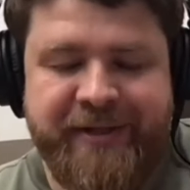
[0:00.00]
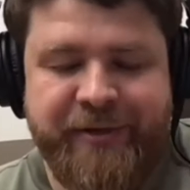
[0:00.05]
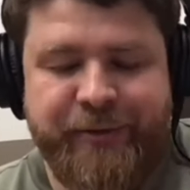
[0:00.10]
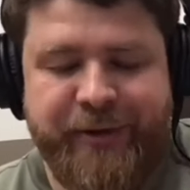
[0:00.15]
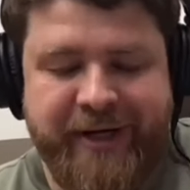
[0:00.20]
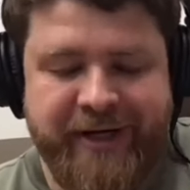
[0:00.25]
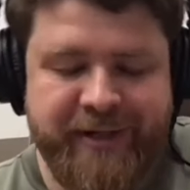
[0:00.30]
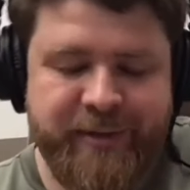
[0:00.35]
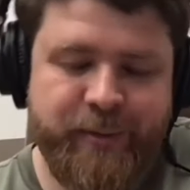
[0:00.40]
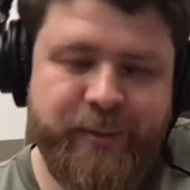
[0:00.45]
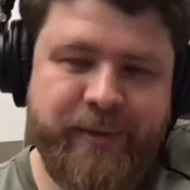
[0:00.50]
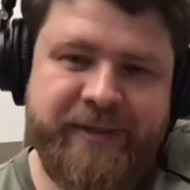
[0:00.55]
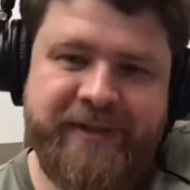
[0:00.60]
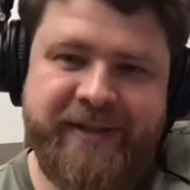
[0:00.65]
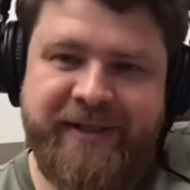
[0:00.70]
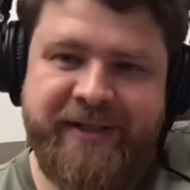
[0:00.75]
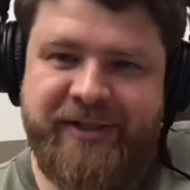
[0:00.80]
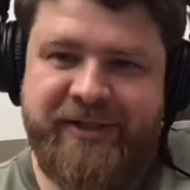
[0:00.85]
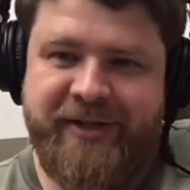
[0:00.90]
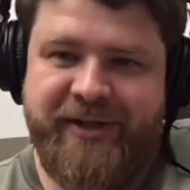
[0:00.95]
interact with
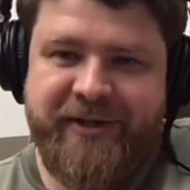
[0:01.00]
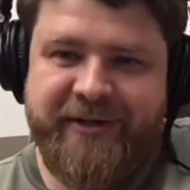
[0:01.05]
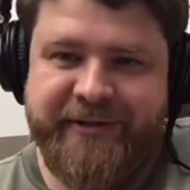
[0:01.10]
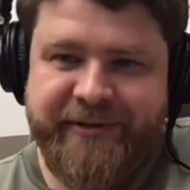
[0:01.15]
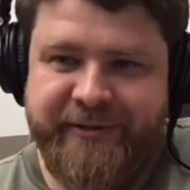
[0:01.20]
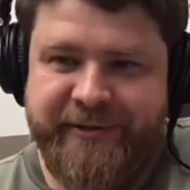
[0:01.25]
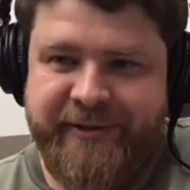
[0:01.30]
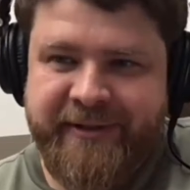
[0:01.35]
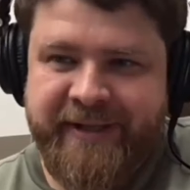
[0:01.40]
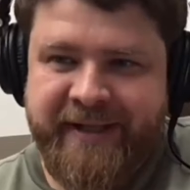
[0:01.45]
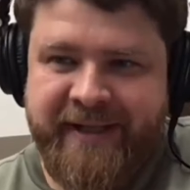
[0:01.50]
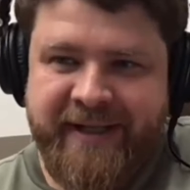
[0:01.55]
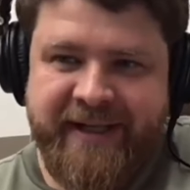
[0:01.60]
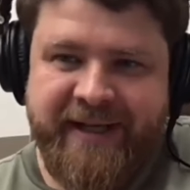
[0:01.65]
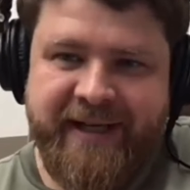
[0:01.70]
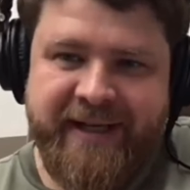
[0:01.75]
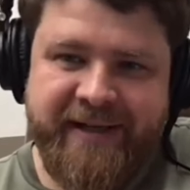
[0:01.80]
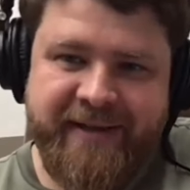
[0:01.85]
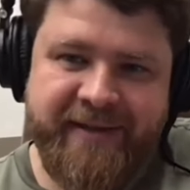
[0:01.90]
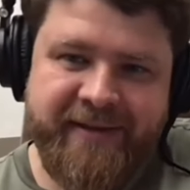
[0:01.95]
each other,
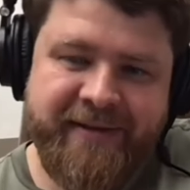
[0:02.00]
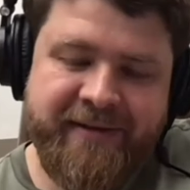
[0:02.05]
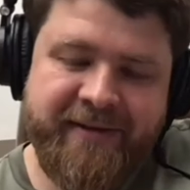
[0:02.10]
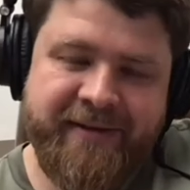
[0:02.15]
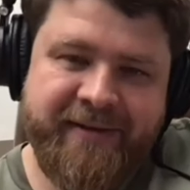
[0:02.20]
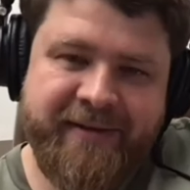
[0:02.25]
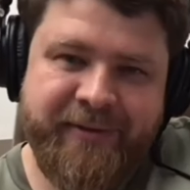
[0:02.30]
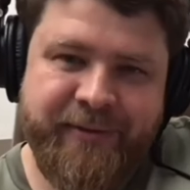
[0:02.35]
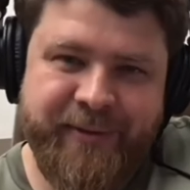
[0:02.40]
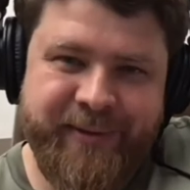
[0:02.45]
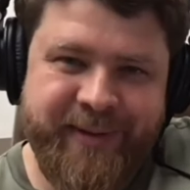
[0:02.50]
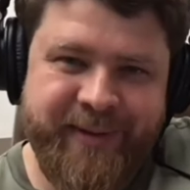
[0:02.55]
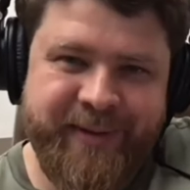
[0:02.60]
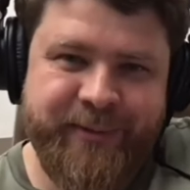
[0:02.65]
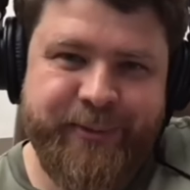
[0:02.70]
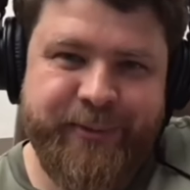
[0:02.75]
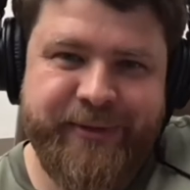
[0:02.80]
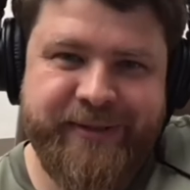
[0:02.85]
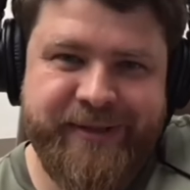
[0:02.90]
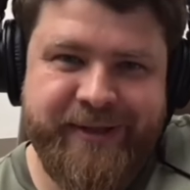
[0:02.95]
and in
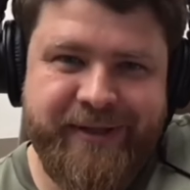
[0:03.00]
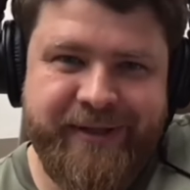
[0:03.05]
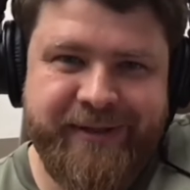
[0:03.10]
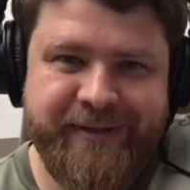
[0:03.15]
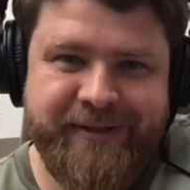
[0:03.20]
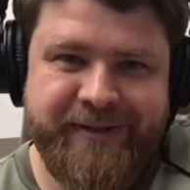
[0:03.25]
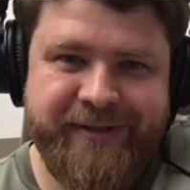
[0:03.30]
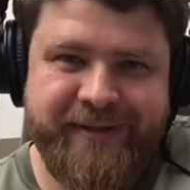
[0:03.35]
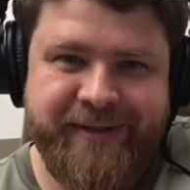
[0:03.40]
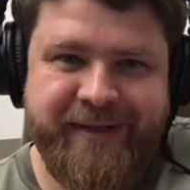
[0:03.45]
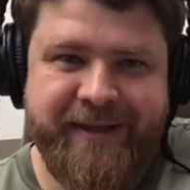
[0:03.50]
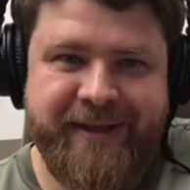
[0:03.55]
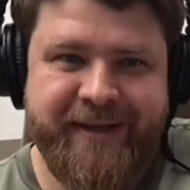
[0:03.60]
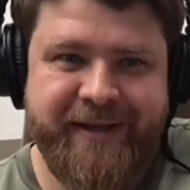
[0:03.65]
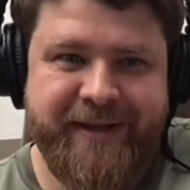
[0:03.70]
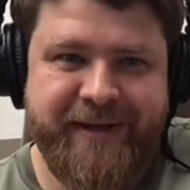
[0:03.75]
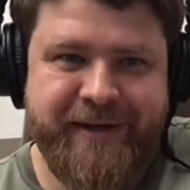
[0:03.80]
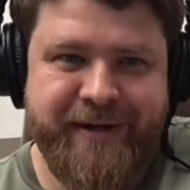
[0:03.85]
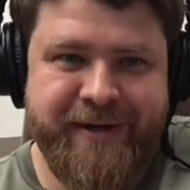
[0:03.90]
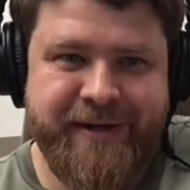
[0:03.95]
the result, they
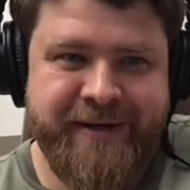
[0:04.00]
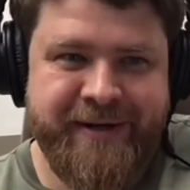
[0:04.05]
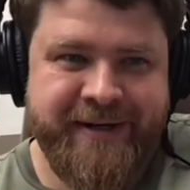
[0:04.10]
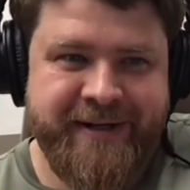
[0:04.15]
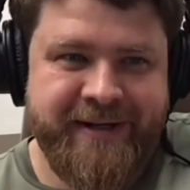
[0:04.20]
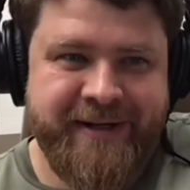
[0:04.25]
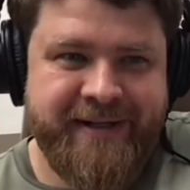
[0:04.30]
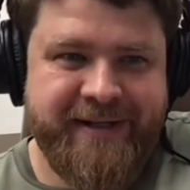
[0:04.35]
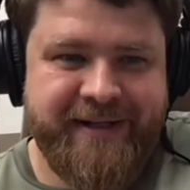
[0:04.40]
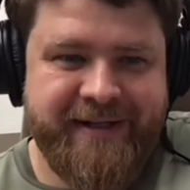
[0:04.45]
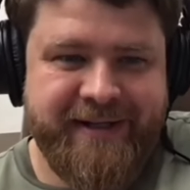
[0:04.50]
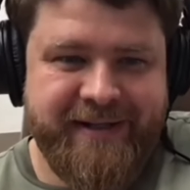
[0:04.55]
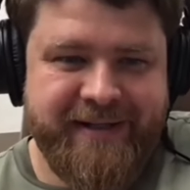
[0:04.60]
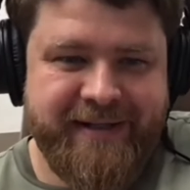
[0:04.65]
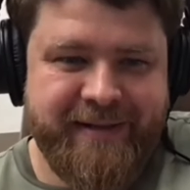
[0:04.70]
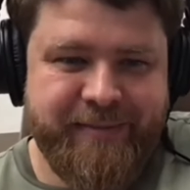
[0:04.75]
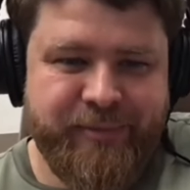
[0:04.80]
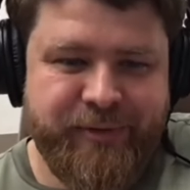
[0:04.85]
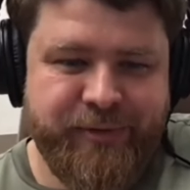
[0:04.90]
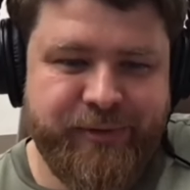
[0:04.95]
are
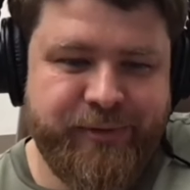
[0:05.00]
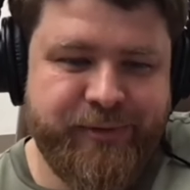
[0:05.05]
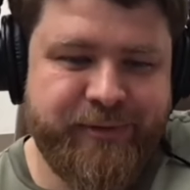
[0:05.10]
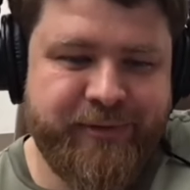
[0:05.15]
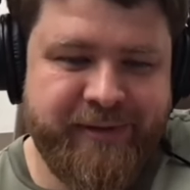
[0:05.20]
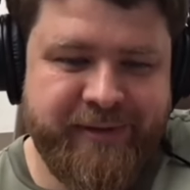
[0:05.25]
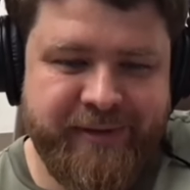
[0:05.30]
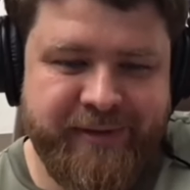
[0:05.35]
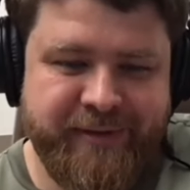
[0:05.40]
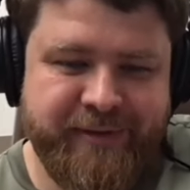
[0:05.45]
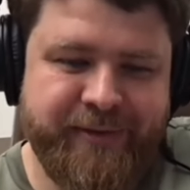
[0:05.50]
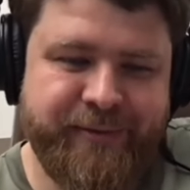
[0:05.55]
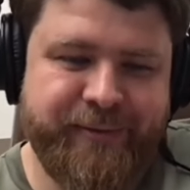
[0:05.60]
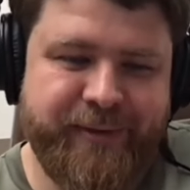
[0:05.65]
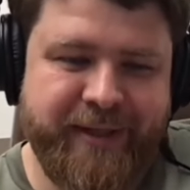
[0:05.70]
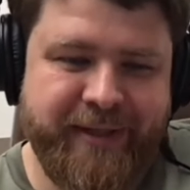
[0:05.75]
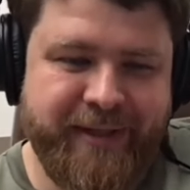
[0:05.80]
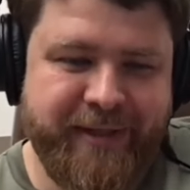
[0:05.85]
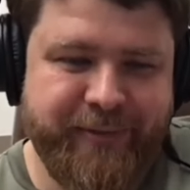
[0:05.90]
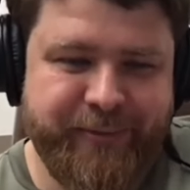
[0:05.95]
producing
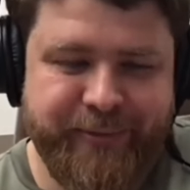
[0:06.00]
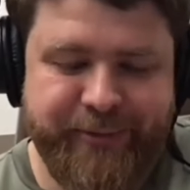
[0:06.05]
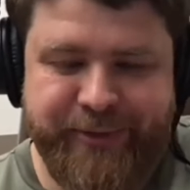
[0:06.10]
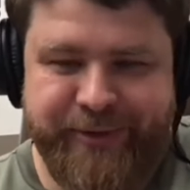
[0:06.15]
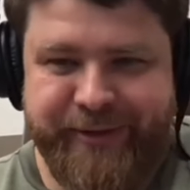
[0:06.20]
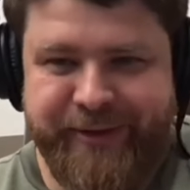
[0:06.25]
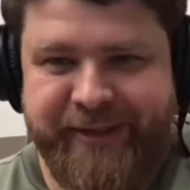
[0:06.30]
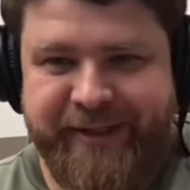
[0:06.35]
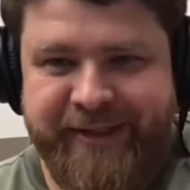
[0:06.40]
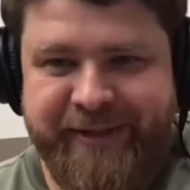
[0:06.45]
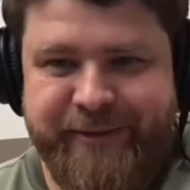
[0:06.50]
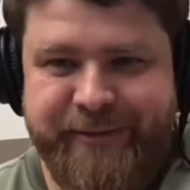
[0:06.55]
like a really